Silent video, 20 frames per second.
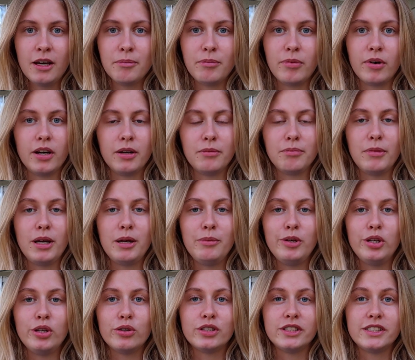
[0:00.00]
But
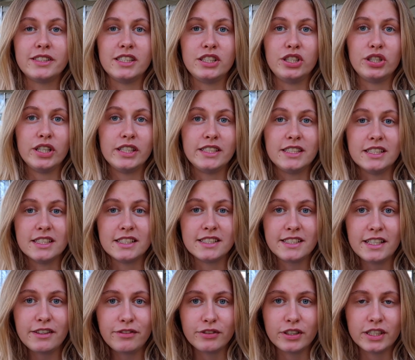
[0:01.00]
maybe your situation is
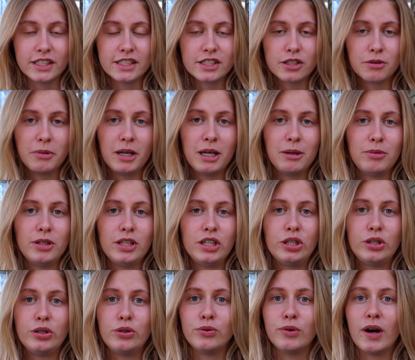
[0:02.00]
different, so maybe
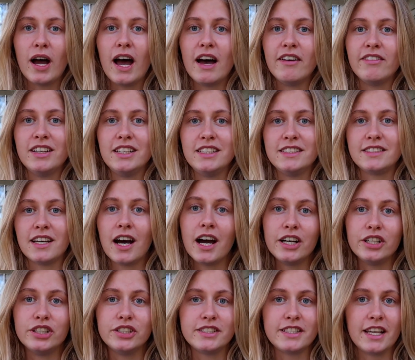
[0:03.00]
you have an
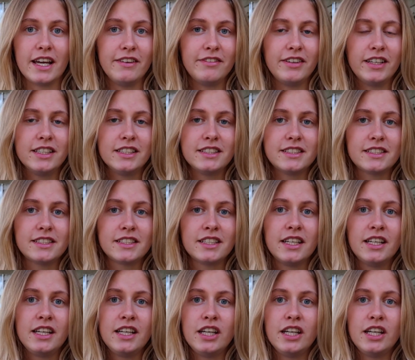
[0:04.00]
entire savings